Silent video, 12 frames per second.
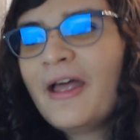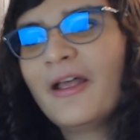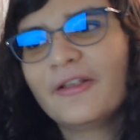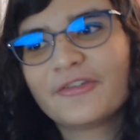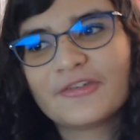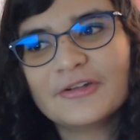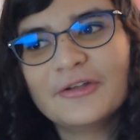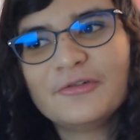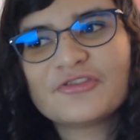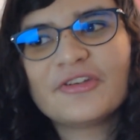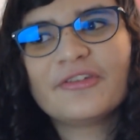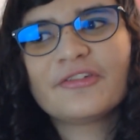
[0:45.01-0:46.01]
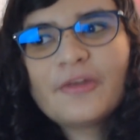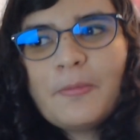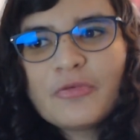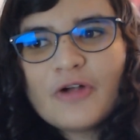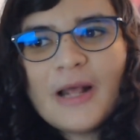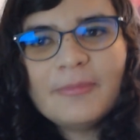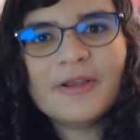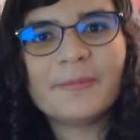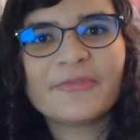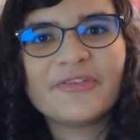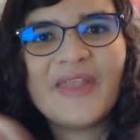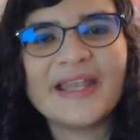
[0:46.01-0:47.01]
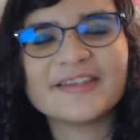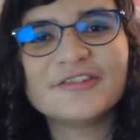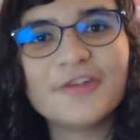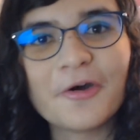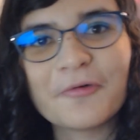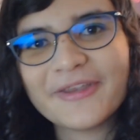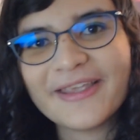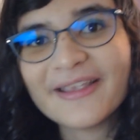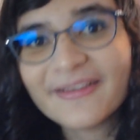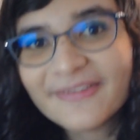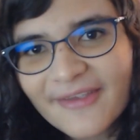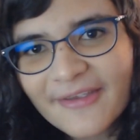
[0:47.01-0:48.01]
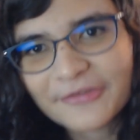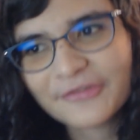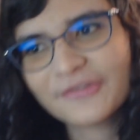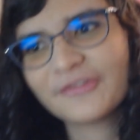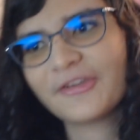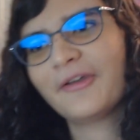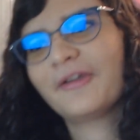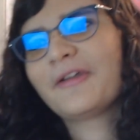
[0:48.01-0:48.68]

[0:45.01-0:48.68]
solutions to problems that don't exist?